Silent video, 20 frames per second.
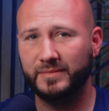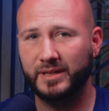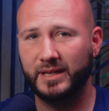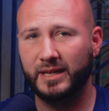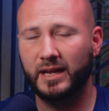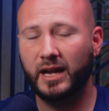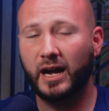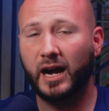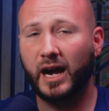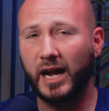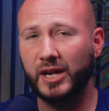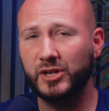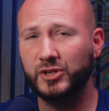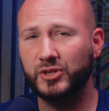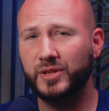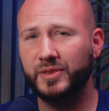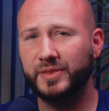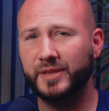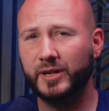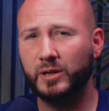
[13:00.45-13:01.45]
Hydrogen
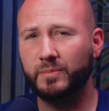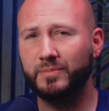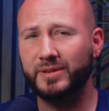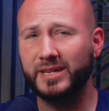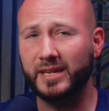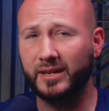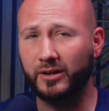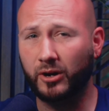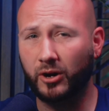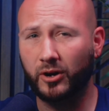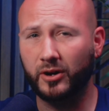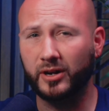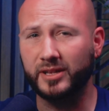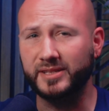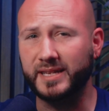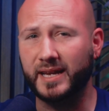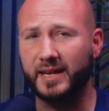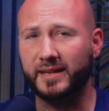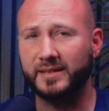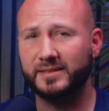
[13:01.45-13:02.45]
therapy and heart
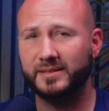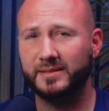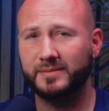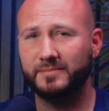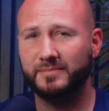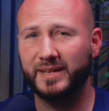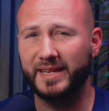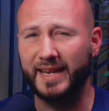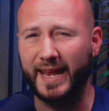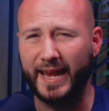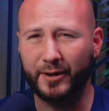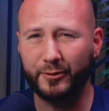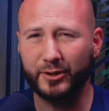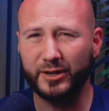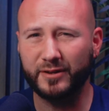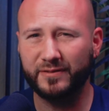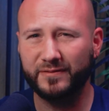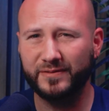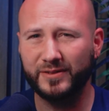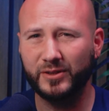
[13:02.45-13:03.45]
attacks, an area
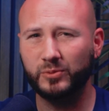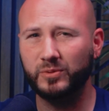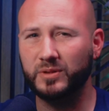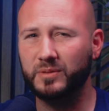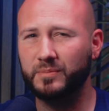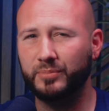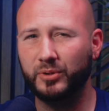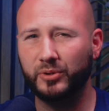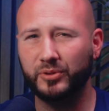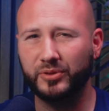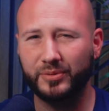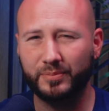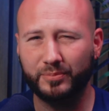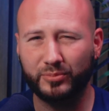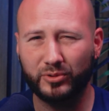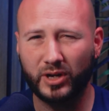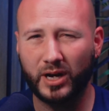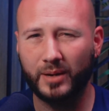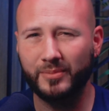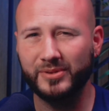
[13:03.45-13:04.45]
filled with both
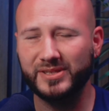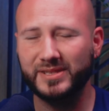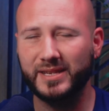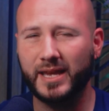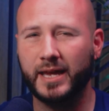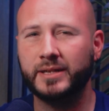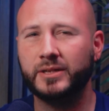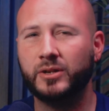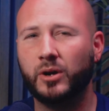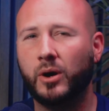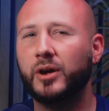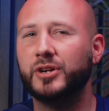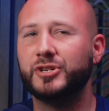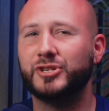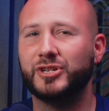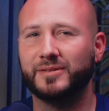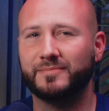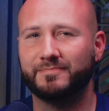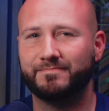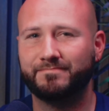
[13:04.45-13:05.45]
promise and caution.
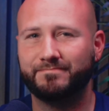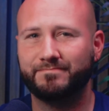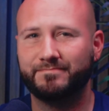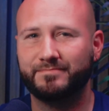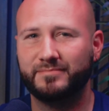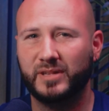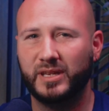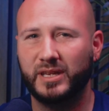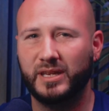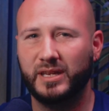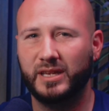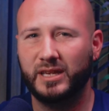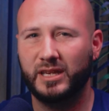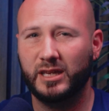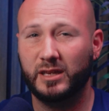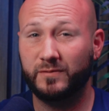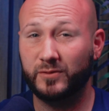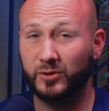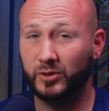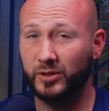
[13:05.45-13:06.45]
If
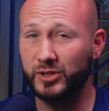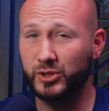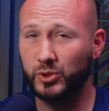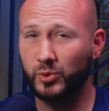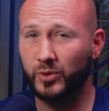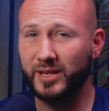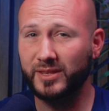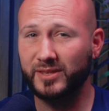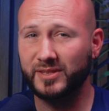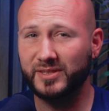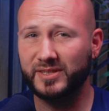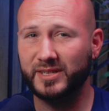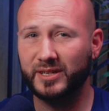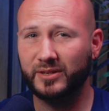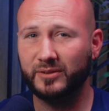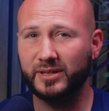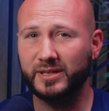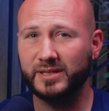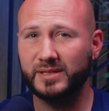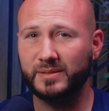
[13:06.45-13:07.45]
you're enjoying this
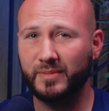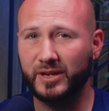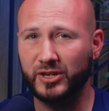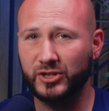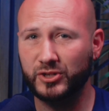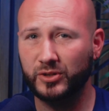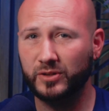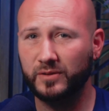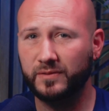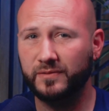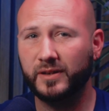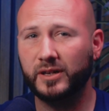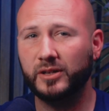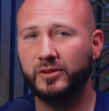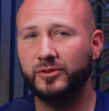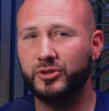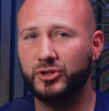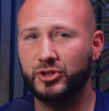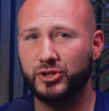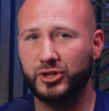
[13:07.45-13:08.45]
series, make sure to follow the
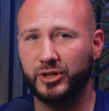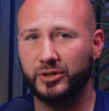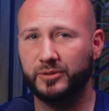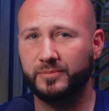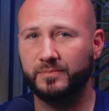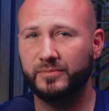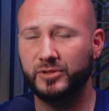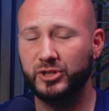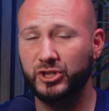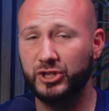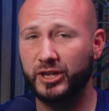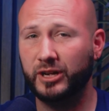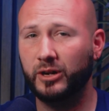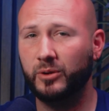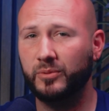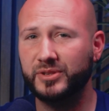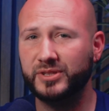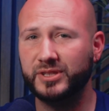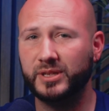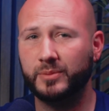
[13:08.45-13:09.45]
show, share it with
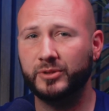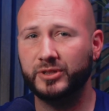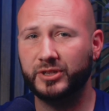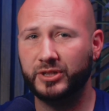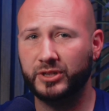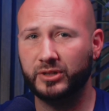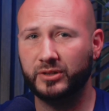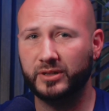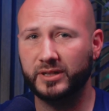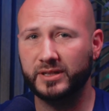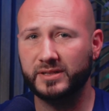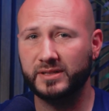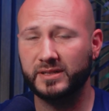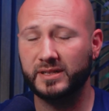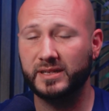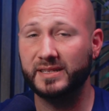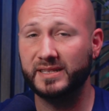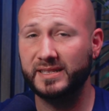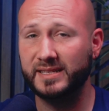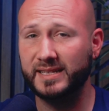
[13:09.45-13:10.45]
someone curious, and
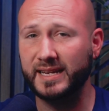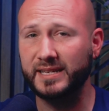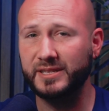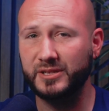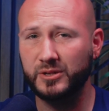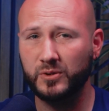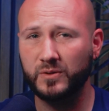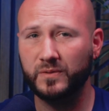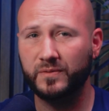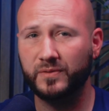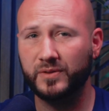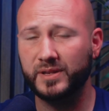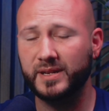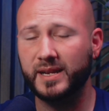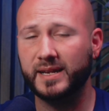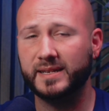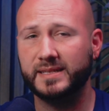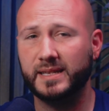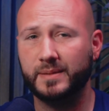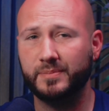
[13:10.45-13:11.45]
stay tuned for the next
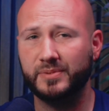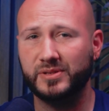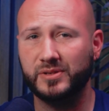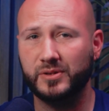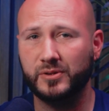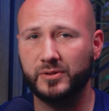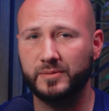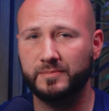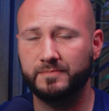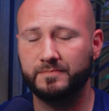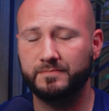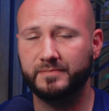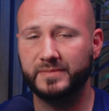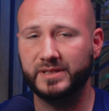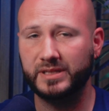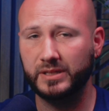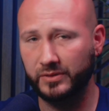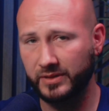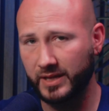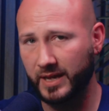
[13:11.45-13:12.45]
episode. Until
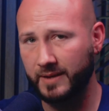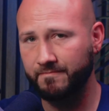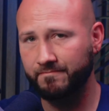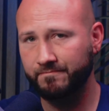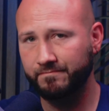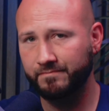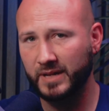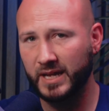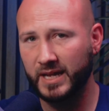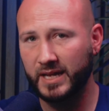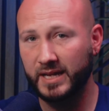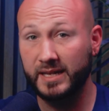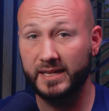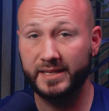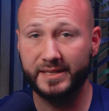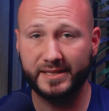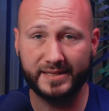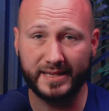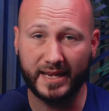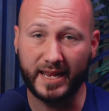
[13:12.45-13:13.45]
then,
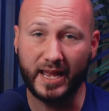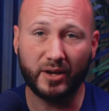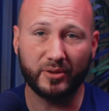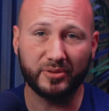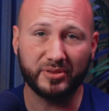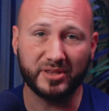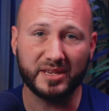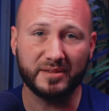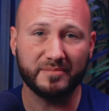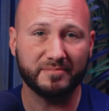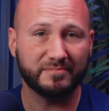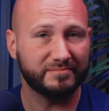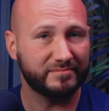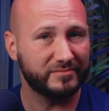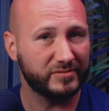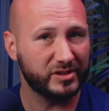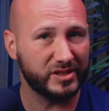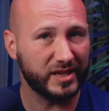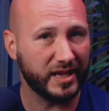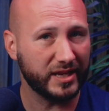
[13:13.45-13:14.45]
stay healthy,
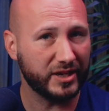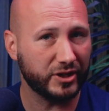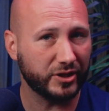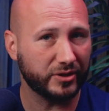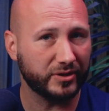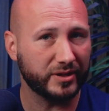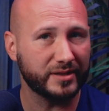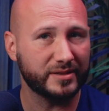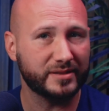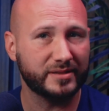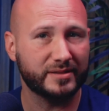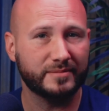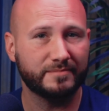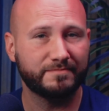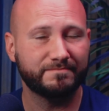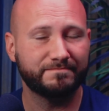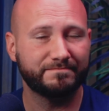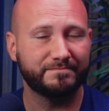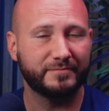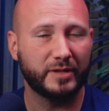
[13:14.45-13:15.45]
stay curious,
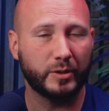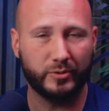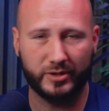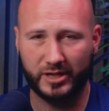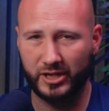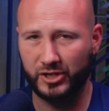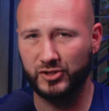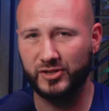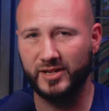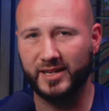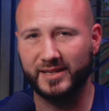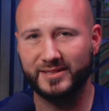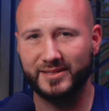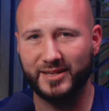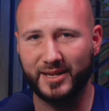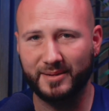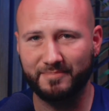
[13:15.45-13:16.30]
and we'll catch you next time.